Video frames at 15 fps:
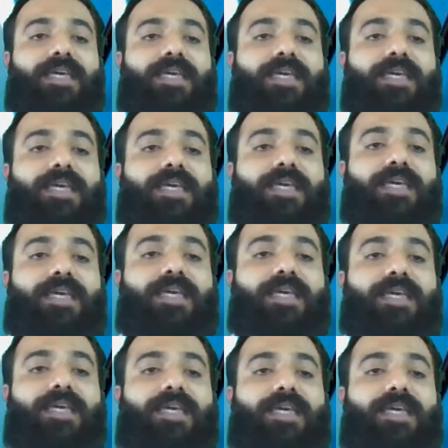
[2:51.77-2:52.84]
So first
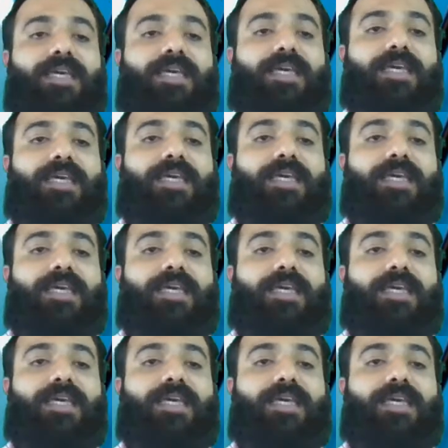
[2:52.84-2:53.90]
one, we
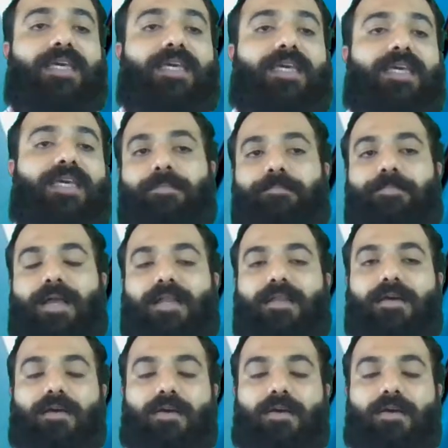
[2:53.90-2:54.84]
consider upstream pile.